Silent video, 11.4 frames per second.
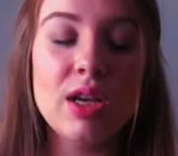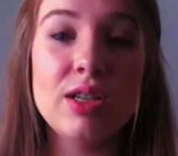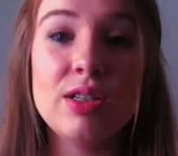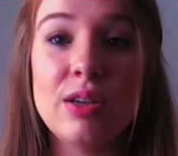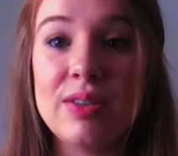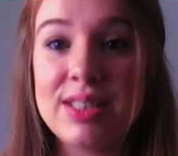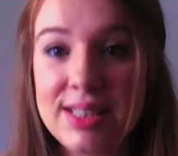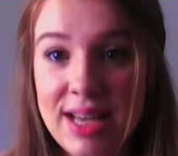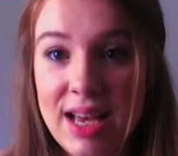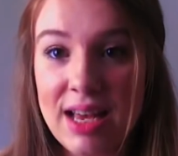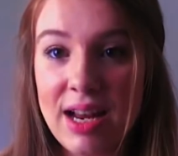So
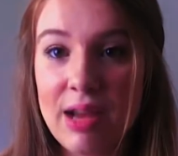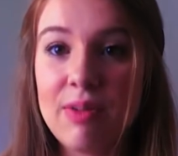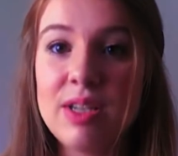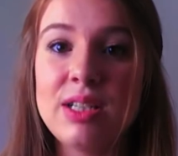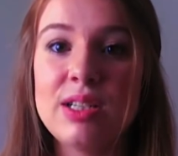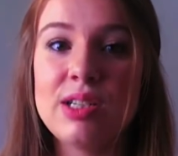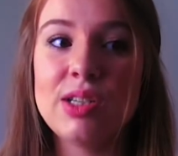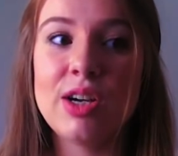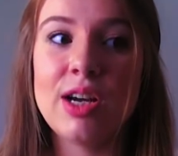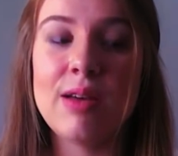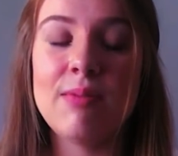instead, I went to
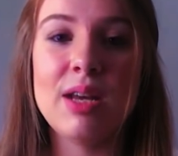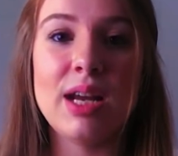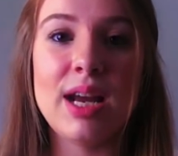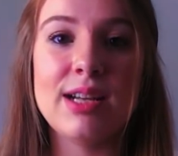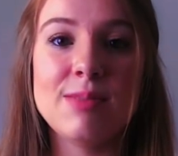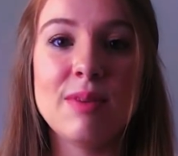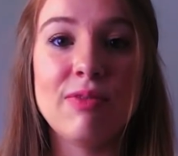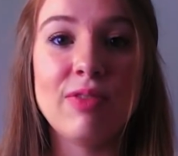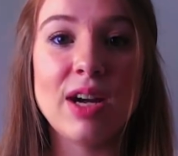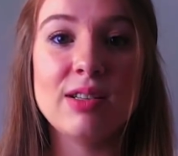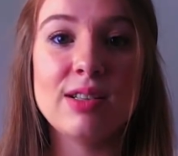Instagram and I asked my
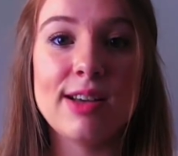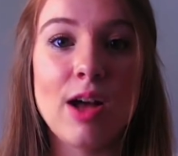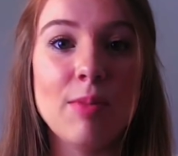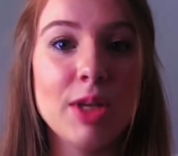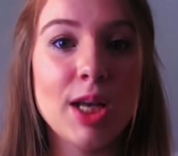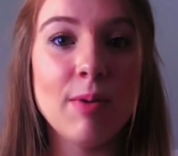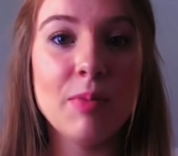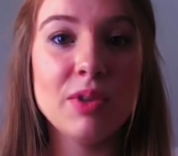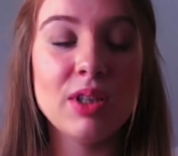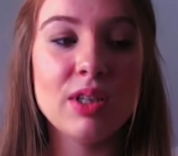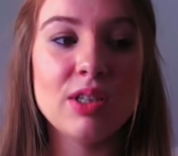friends to help me come up
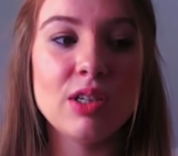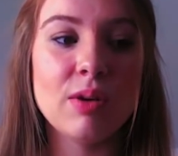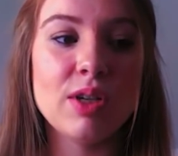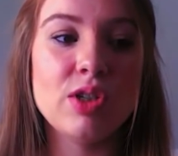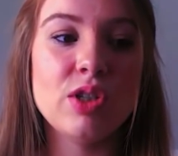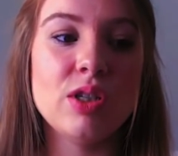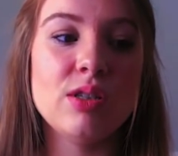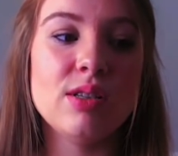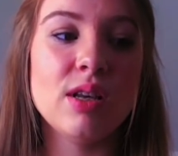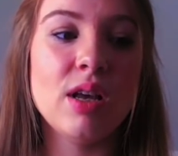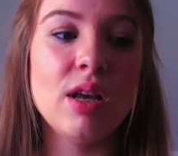with a list of
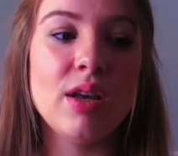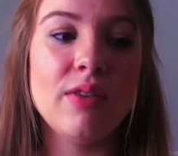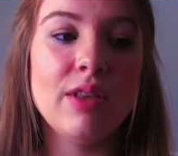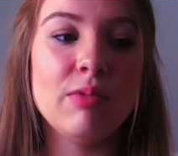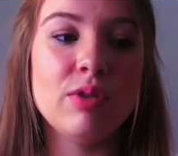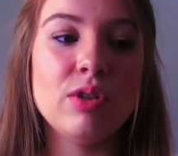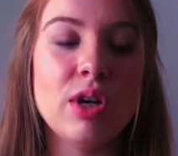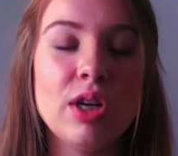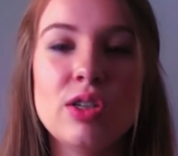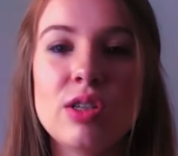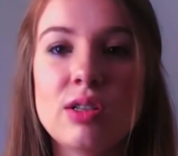questions that
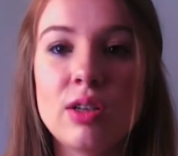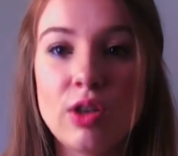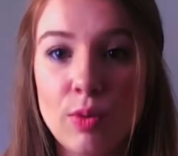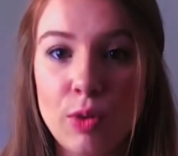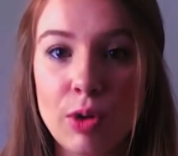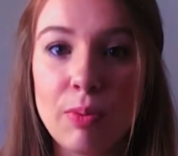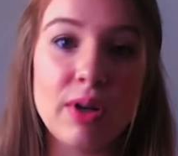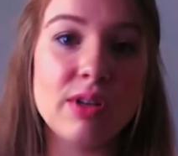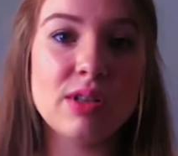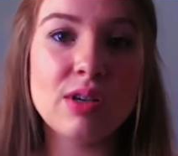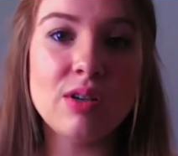are just a little more
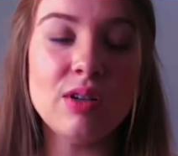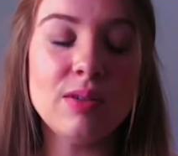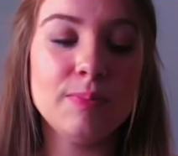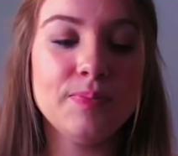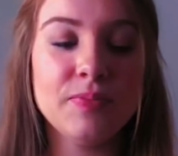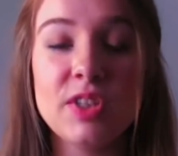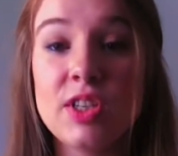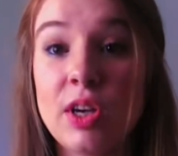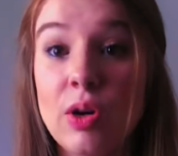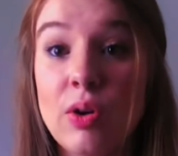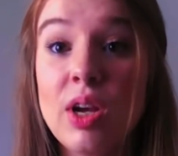personal.
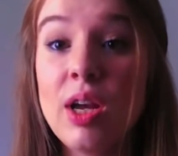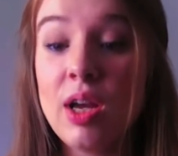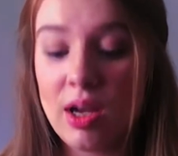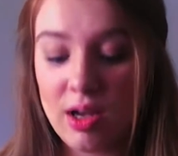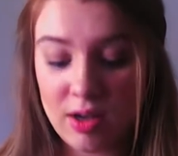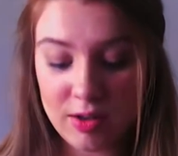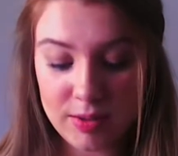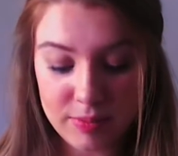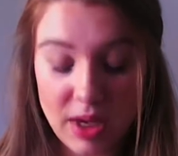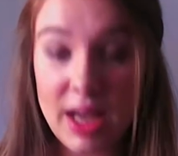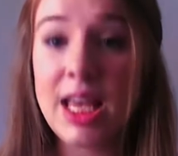So
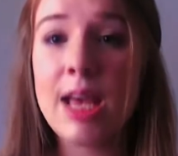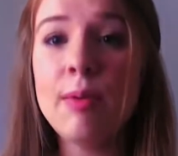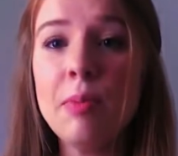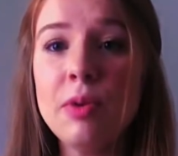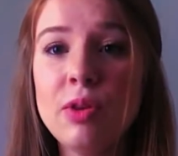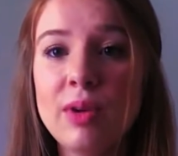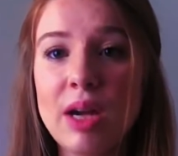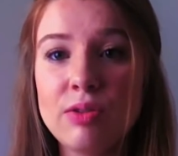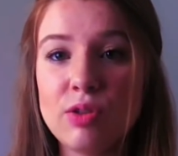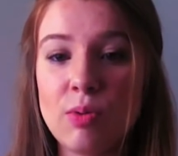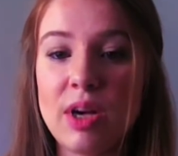I came up with
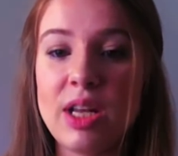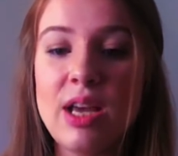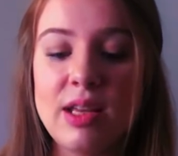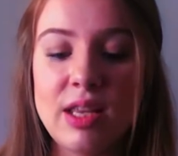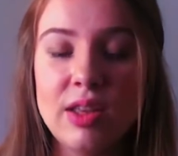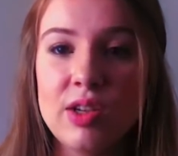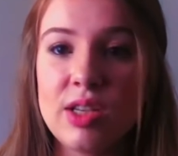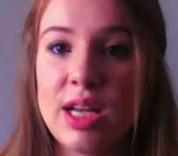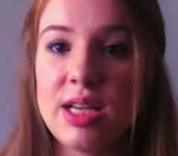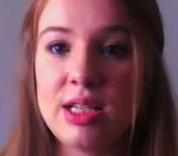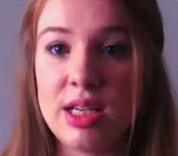around 20. I think there's
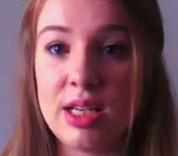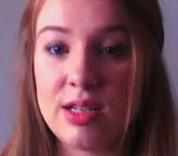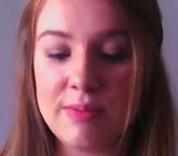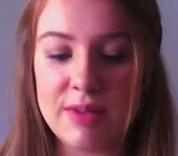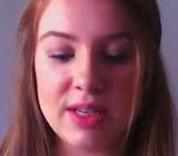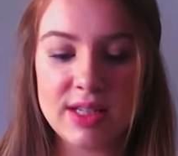19 to be